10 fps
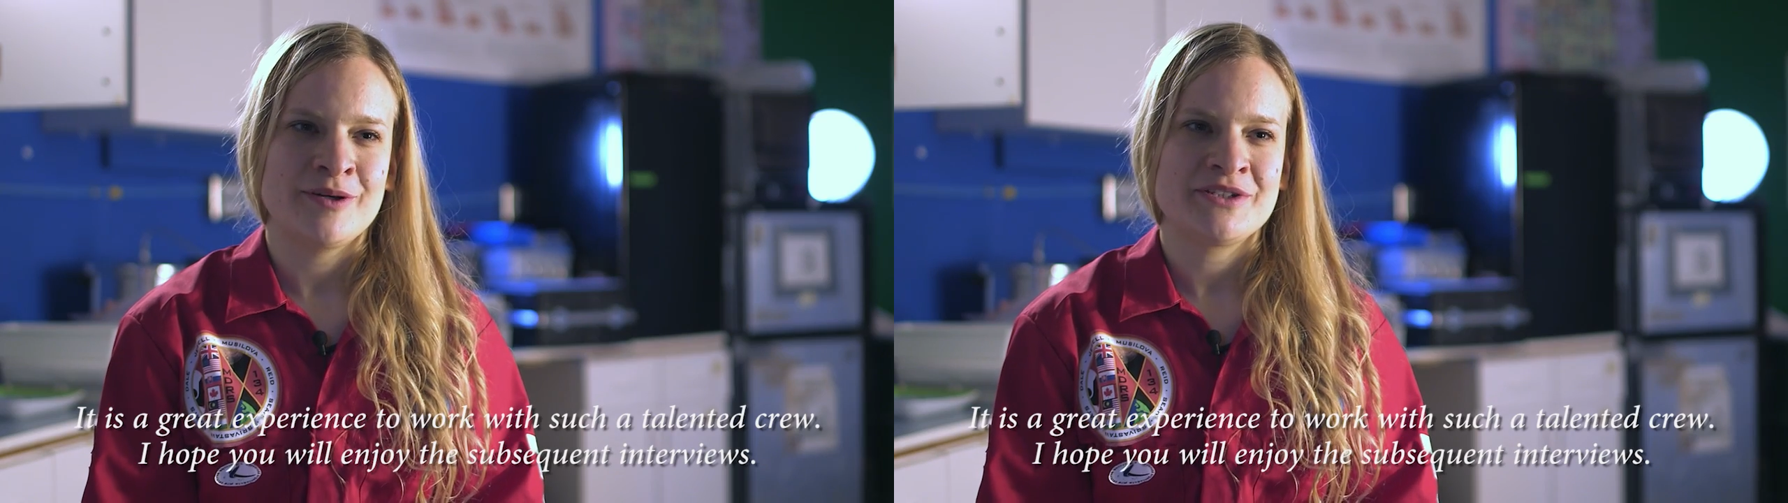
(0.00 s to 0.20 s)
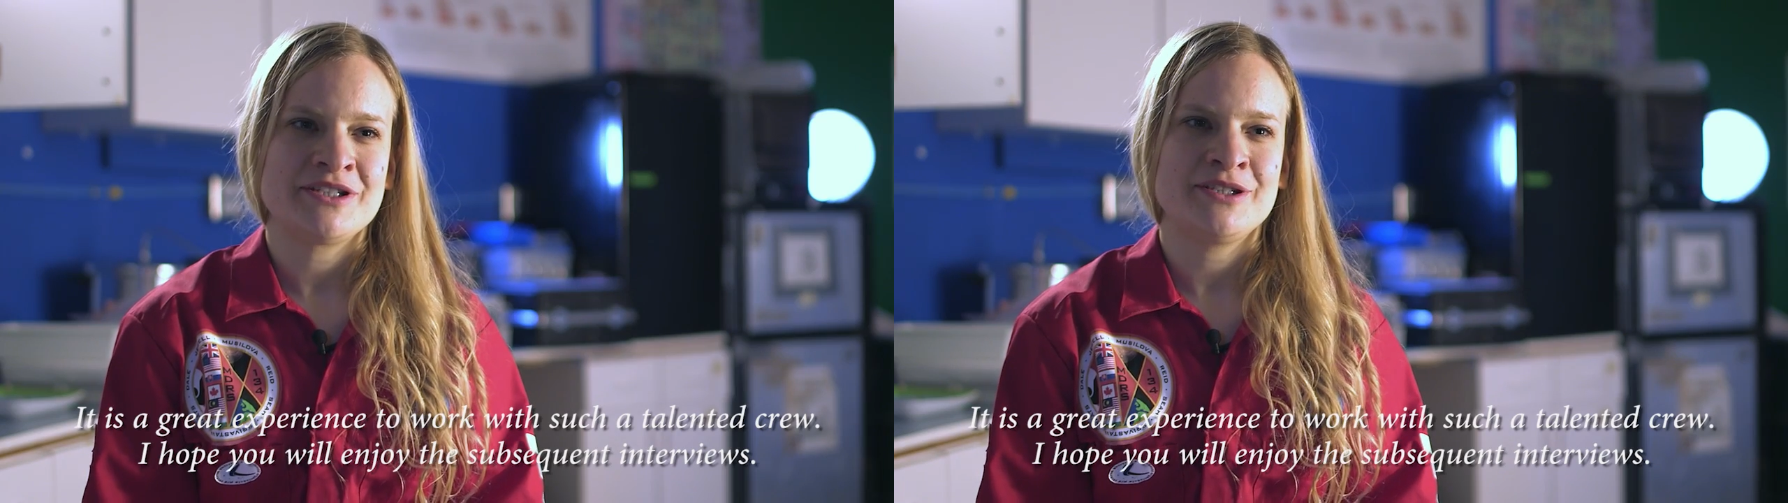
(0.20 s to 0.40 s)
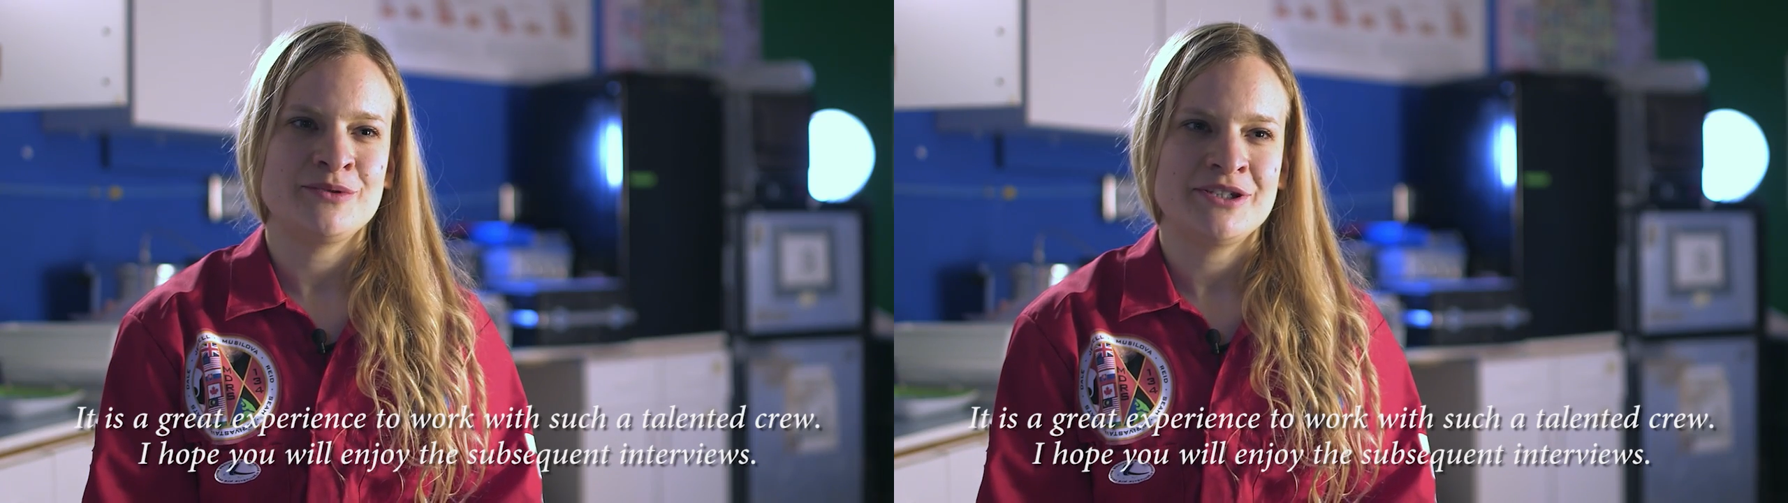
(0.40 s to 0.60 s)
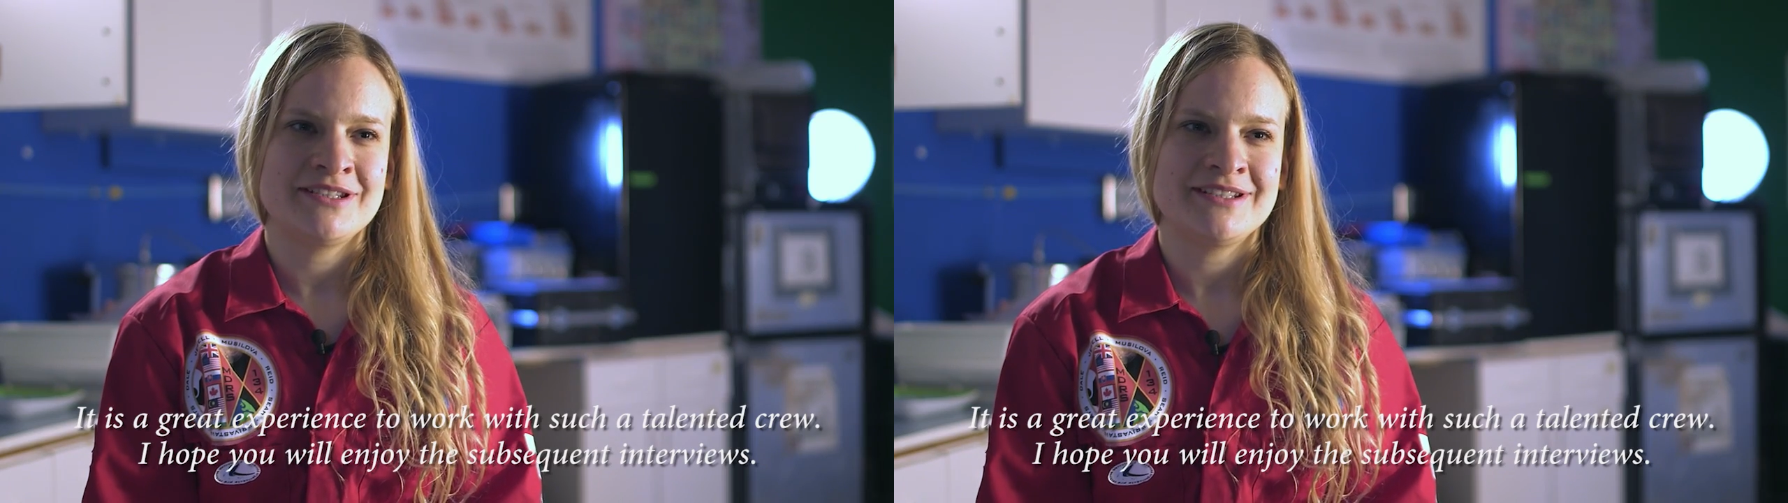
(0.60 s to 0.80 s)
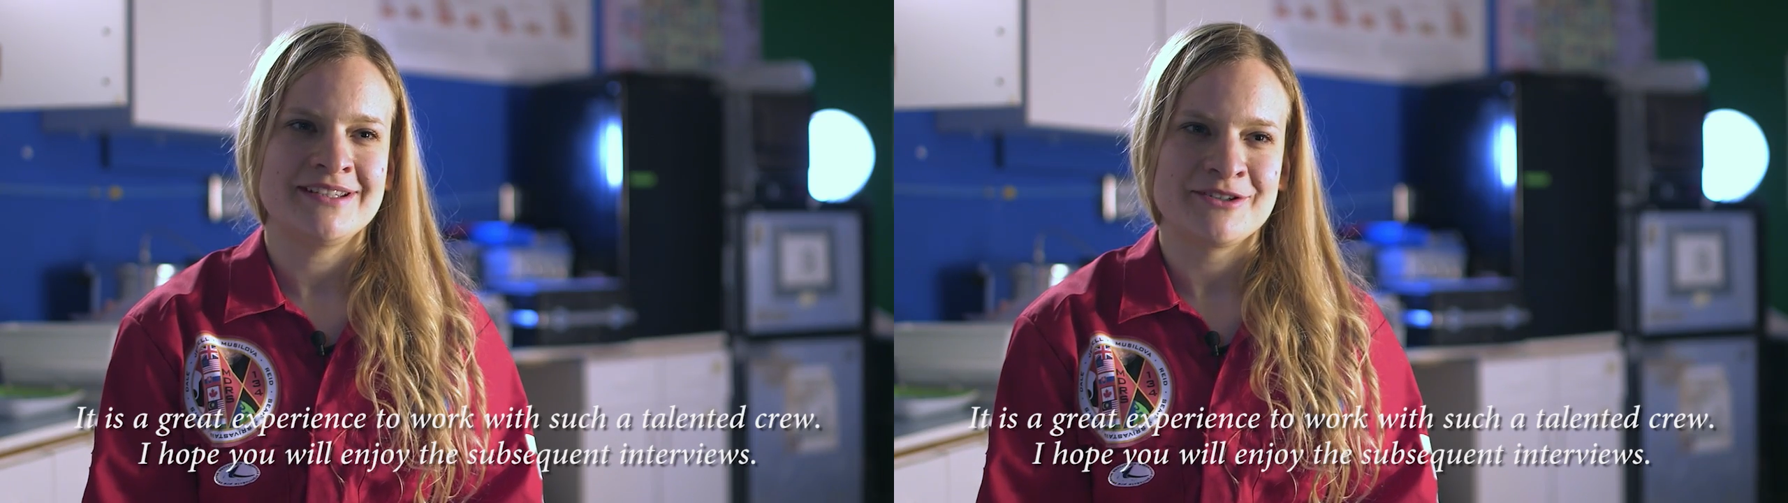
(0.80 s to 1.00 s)
že si
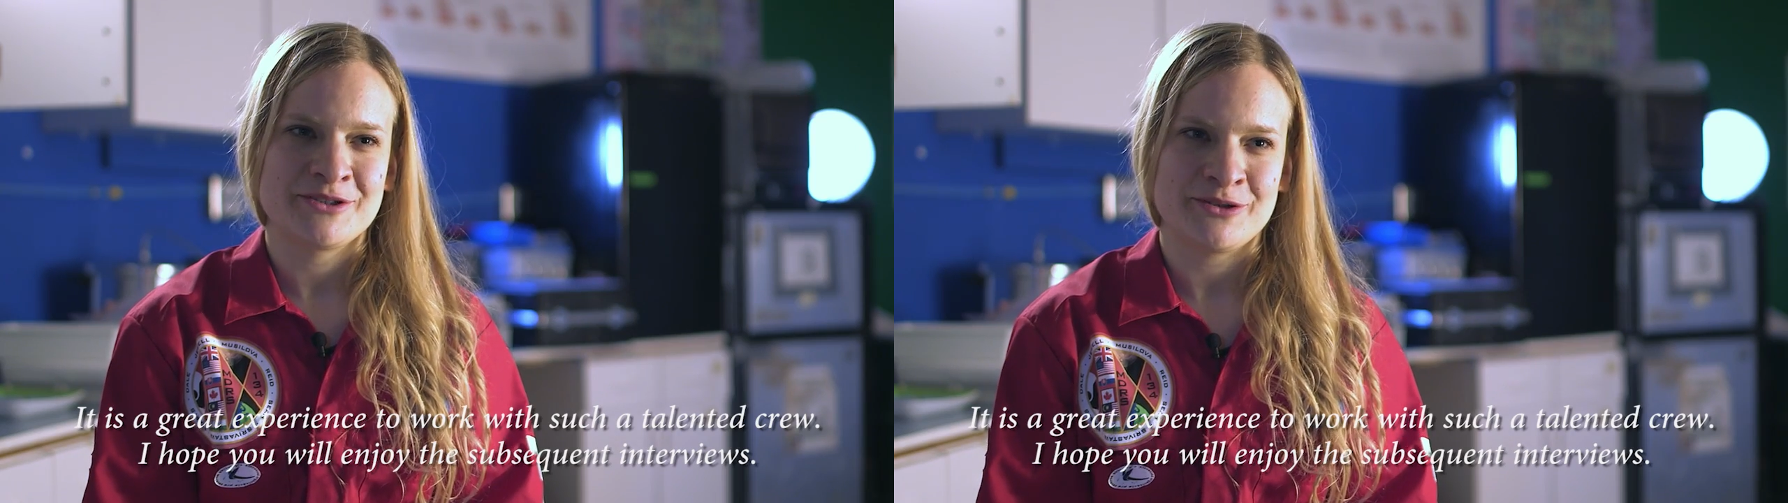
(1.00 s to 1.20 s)
užijete ďalšie